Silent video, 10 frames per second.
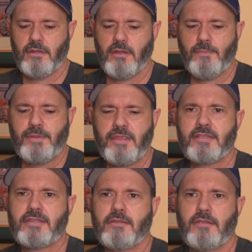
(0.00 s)
up in
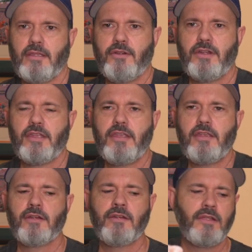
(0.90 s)
this area
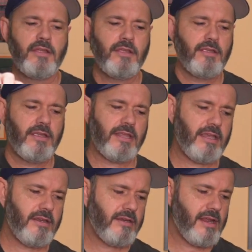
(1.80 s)
here.
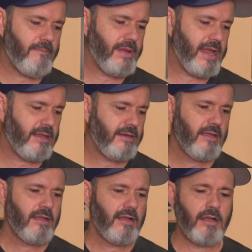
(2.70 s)
Again, not bad.
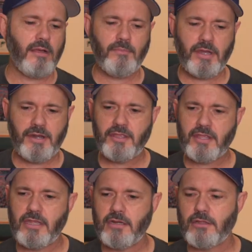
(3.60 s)
Another
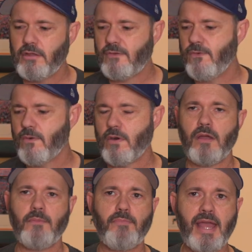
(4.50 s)
thing to look for
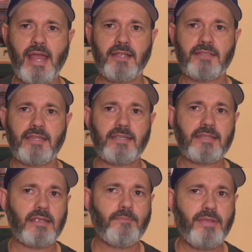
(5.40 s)
on bags, and this
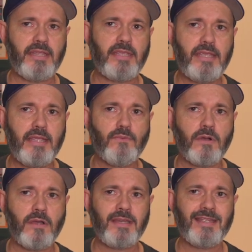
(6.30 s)
is a big key
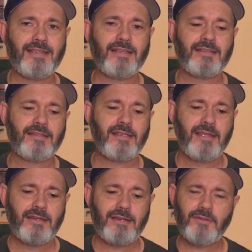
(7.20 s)
one, is
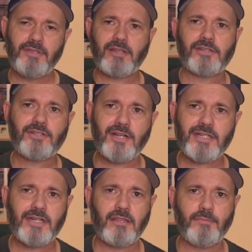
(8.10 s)
not only the
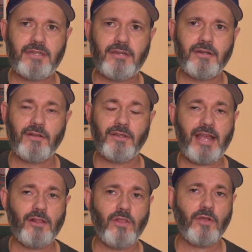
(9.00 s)
construction and the material and
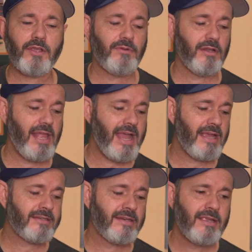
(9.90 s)
how long it would
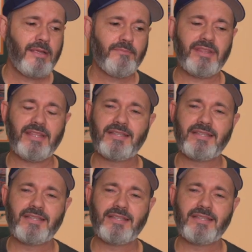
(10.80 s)
last, but the